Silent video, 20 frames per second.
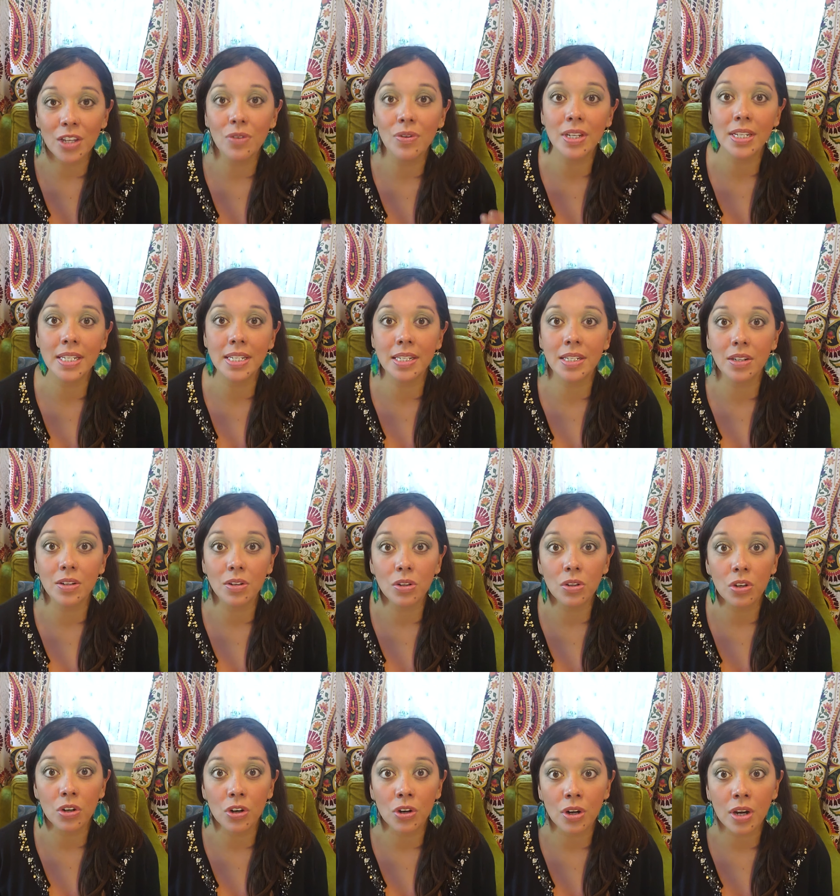You can still
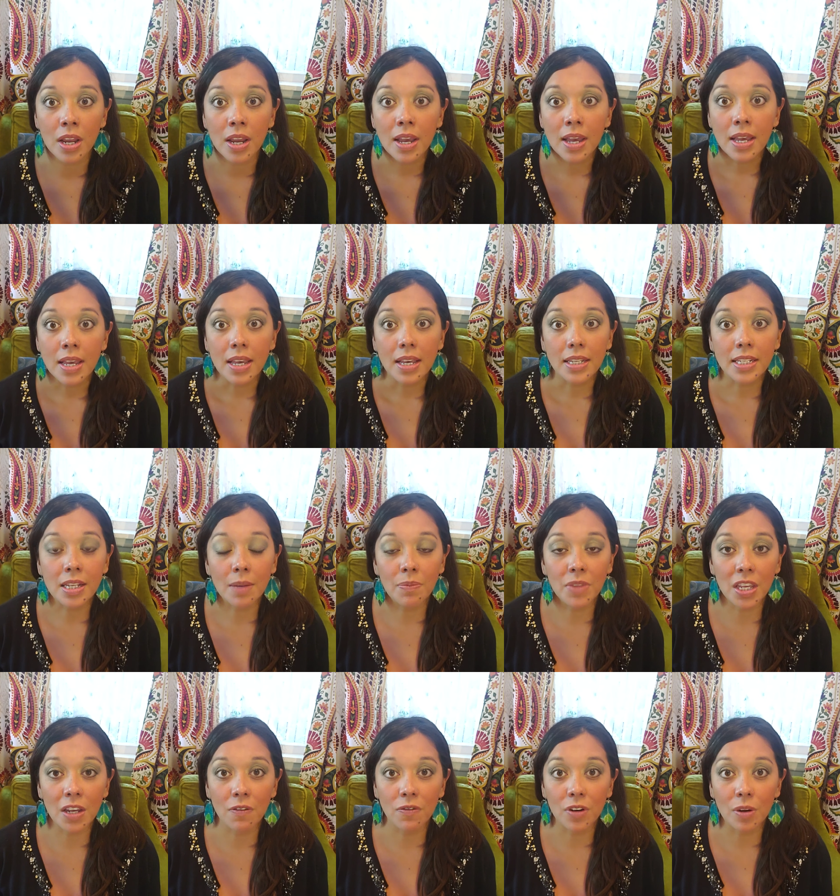learn
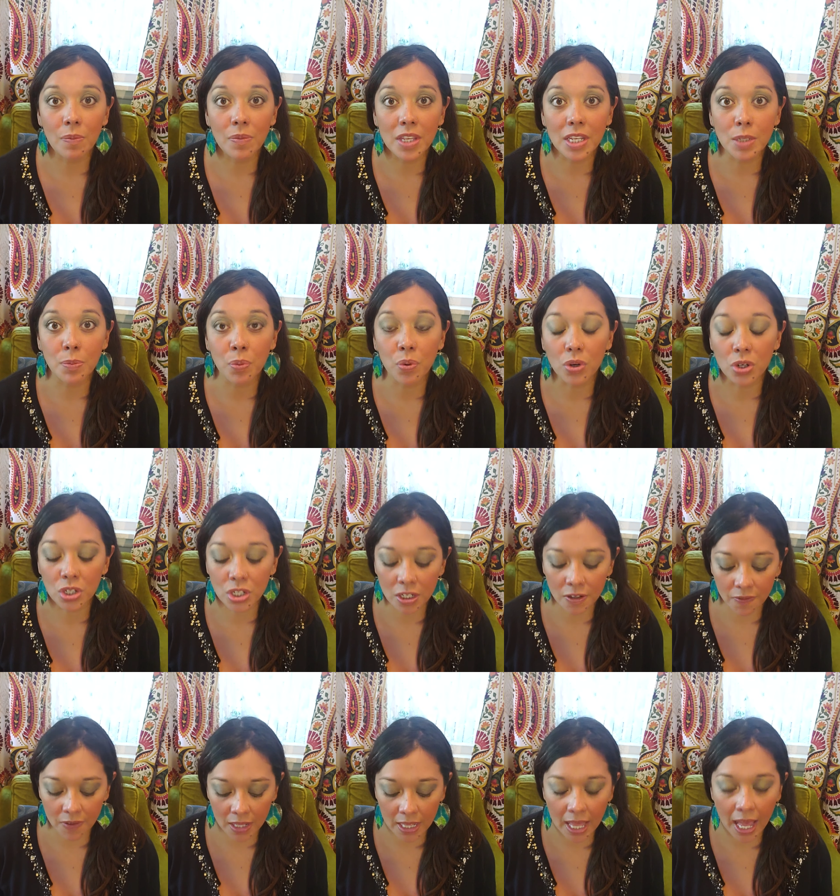something from this portion
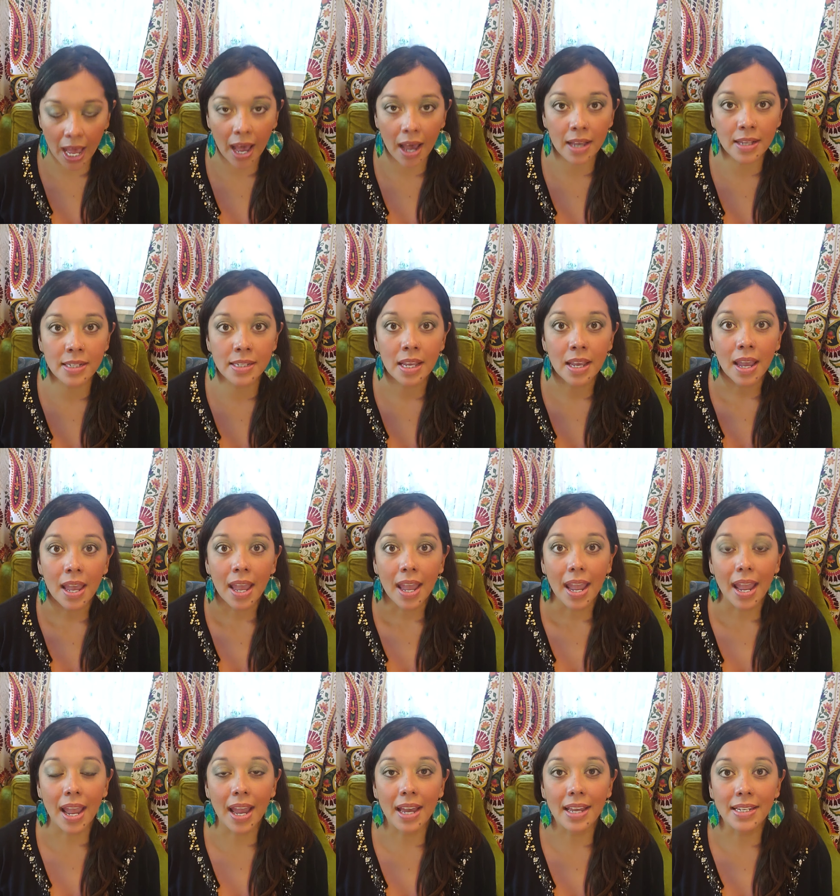of class.
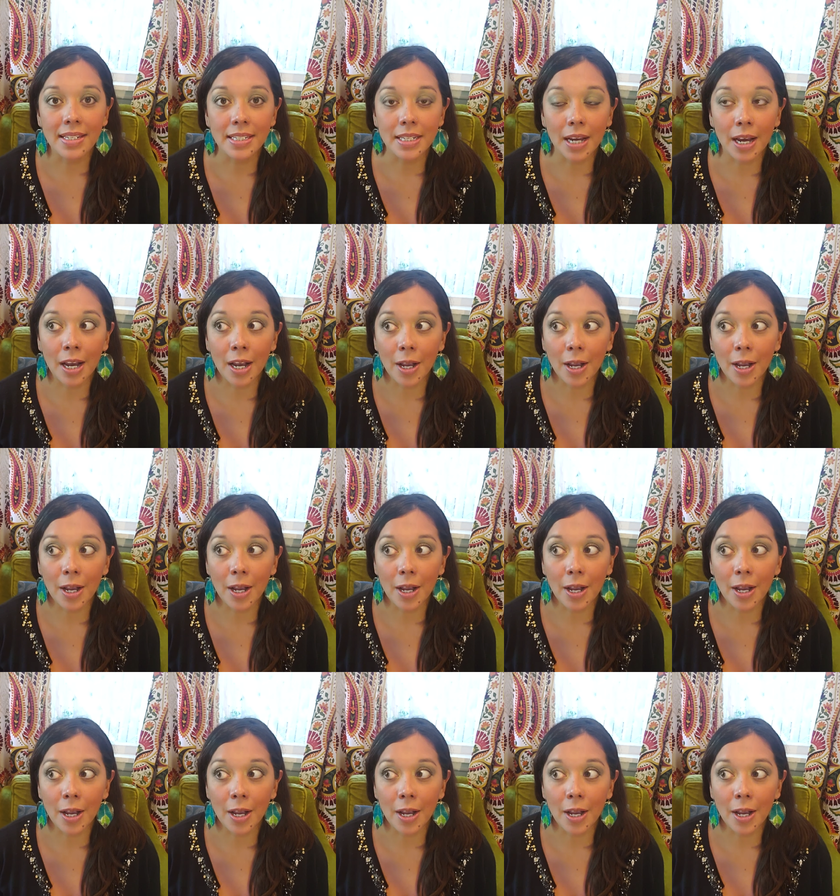And